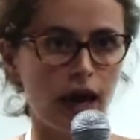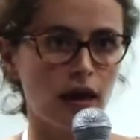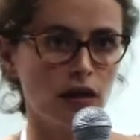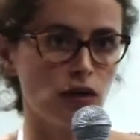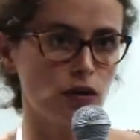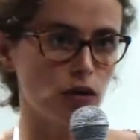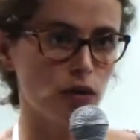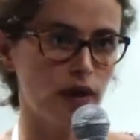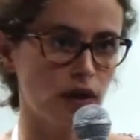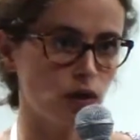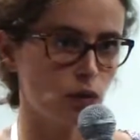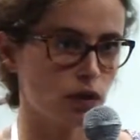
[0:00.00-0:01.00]
and you know
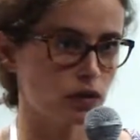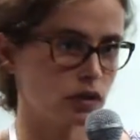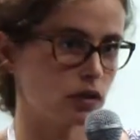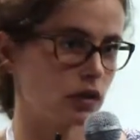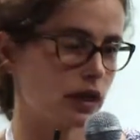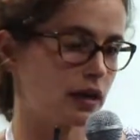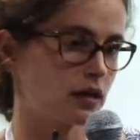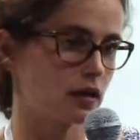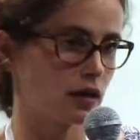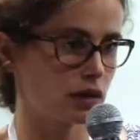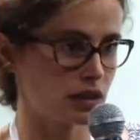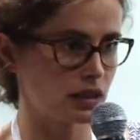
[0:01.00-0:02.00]
that you want to get
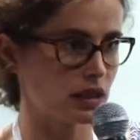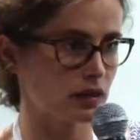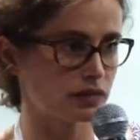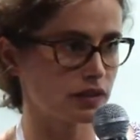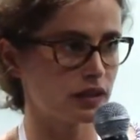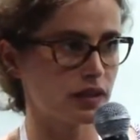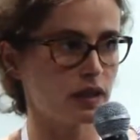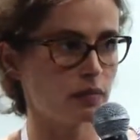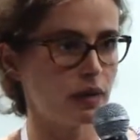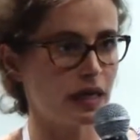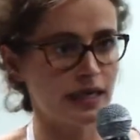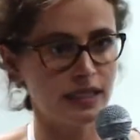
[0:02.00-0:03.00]
the goods delivered to
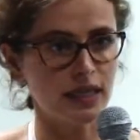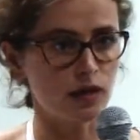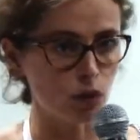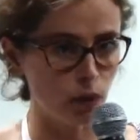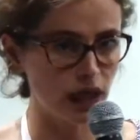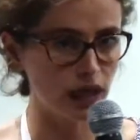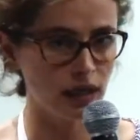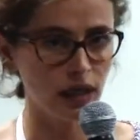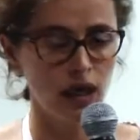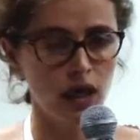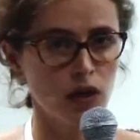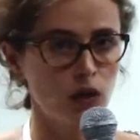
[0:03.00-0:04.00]
them in less than a week,
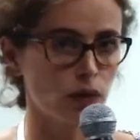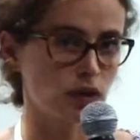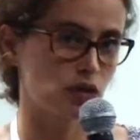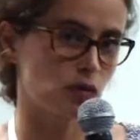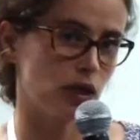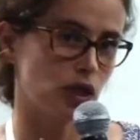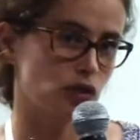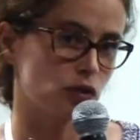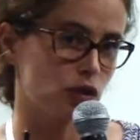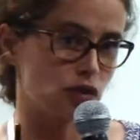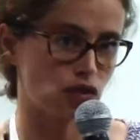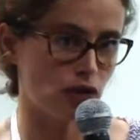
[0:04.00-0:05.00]
you want to make
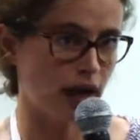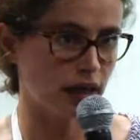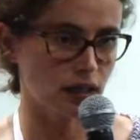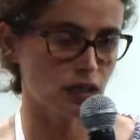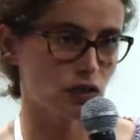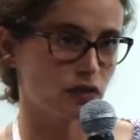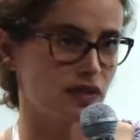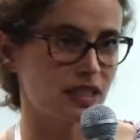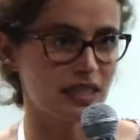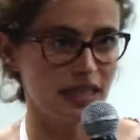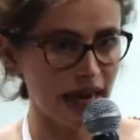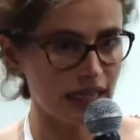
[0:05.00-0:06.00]
sure the tracking service
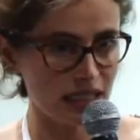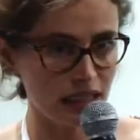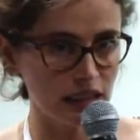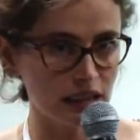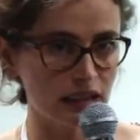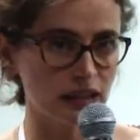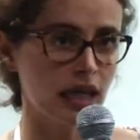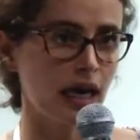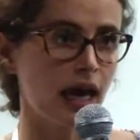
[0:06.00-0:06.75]
is excellent,